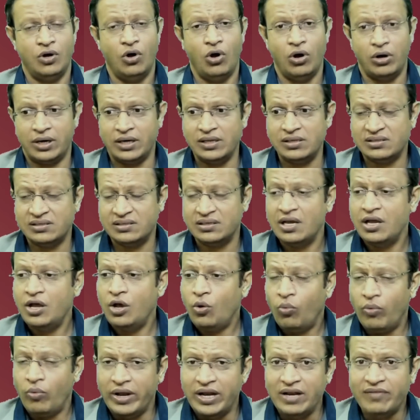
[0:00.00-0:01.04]
Or else,
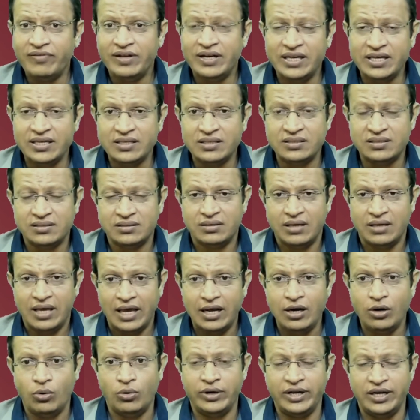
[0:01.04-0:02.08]
whenever he is
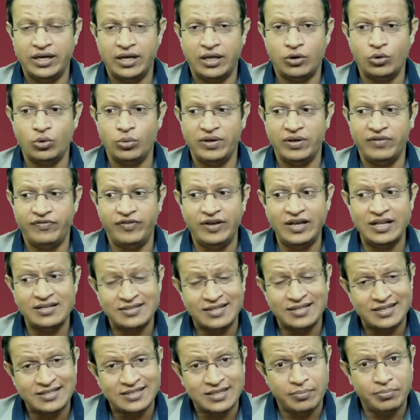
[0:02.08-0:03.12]
alone in a room, he feels
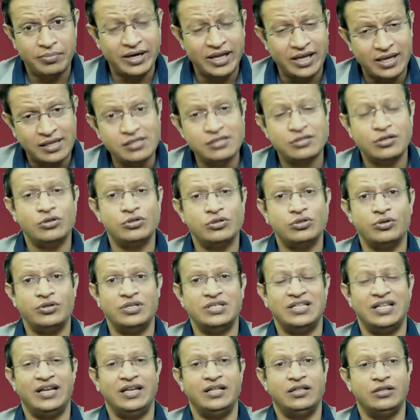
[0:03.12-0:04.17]
that somebody else also
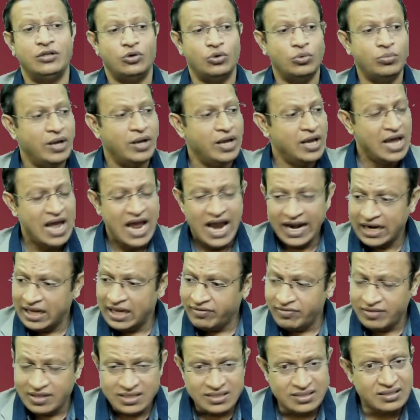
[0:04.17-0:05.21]
is there in the room and
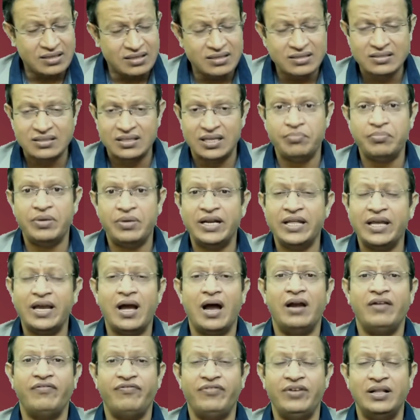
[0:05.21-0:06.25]
he will search them, but he
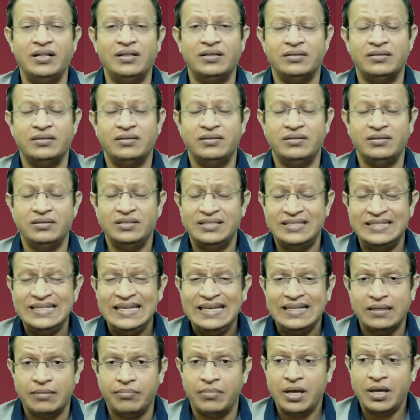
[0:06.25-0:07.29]
can't feel
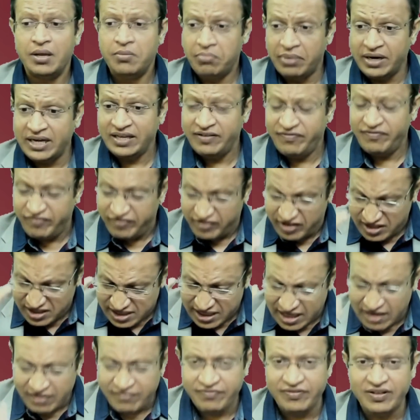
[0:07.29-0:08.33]
see them. But he
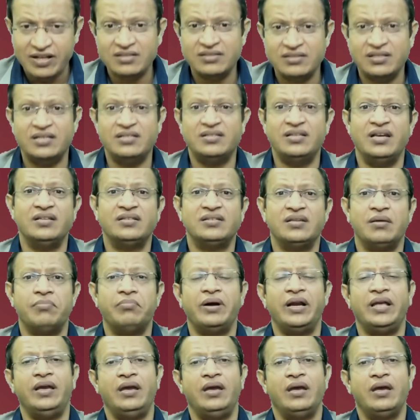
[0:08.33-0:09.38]
still feels that there is
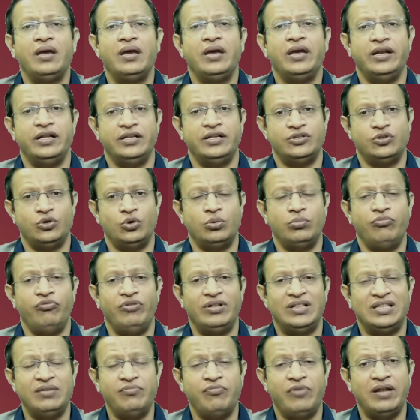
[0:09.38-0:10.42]
somebody in his room
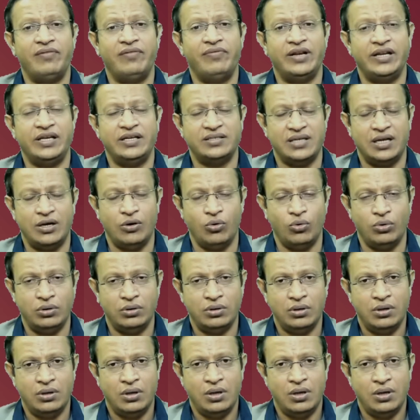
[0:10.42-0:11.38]
with him whenever he is alone.